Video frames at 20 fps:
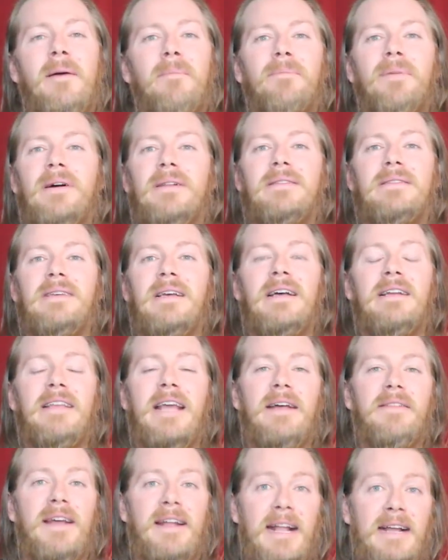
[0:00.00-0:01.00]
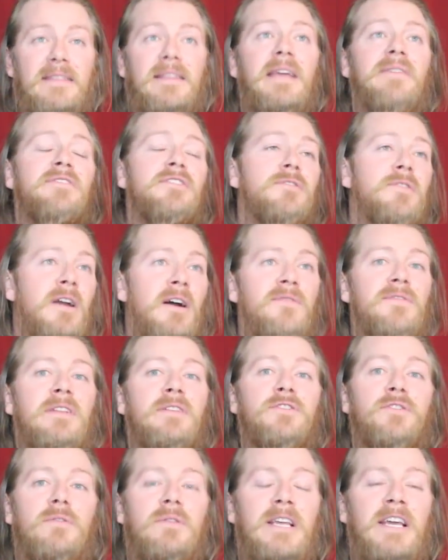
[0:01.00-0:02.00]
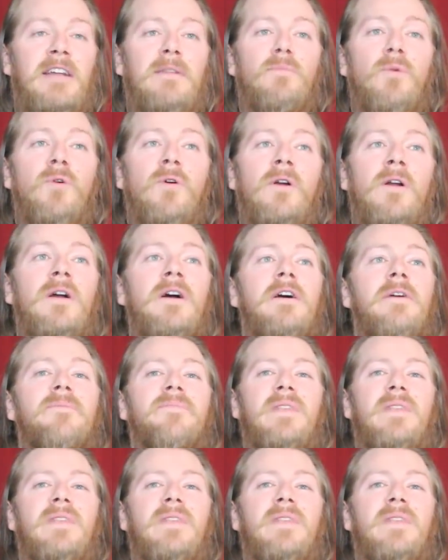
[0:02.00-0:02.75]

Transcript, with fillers: but uh, yeah, that had David Duchovny, Julianne Moore,